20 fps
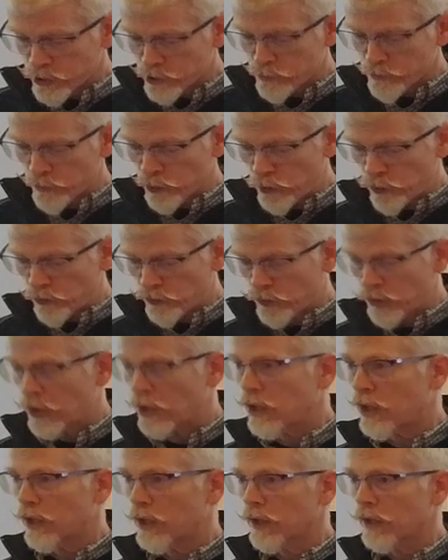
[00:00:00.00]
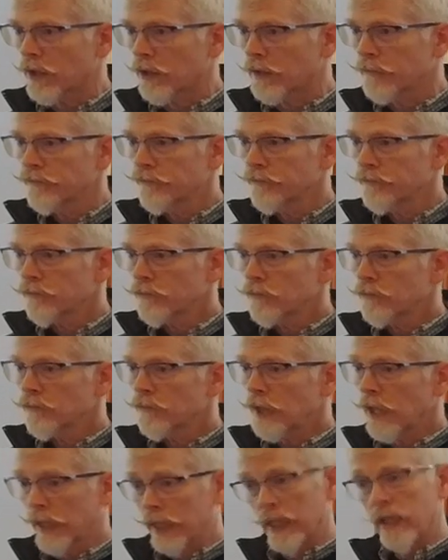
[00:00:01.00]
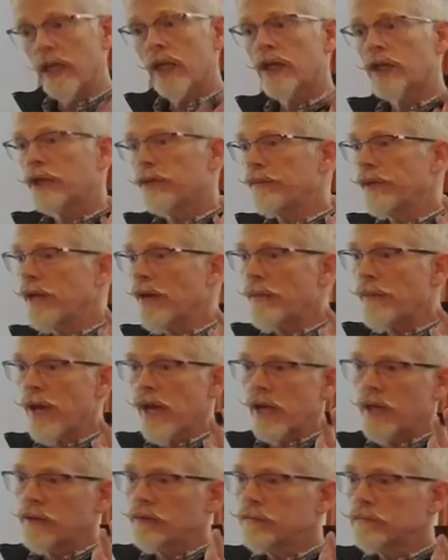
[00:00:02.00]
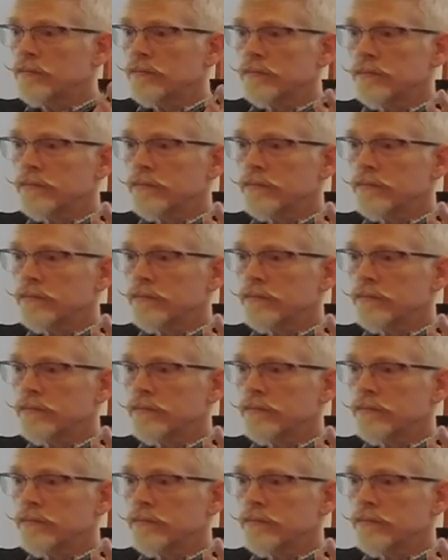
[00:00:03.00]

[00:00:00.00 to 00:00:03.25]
smooth talker. Again, it could be a man.